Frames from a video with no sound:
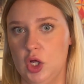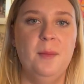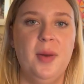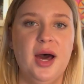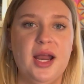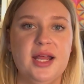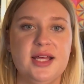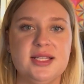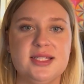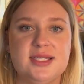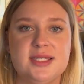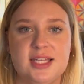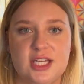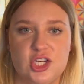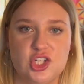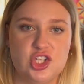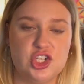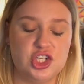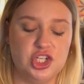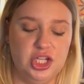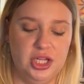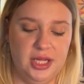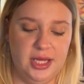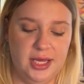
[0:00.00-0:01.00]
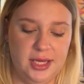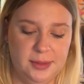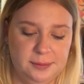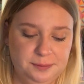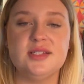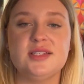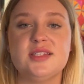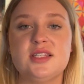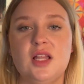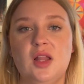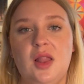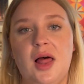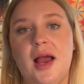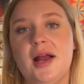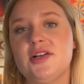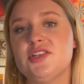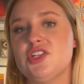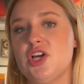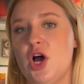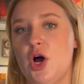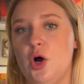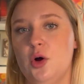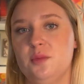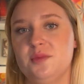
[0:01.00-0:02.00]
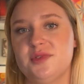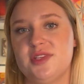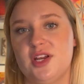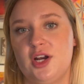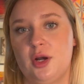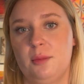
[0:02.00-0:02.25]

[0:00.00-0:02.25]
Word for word: but essentially select homes that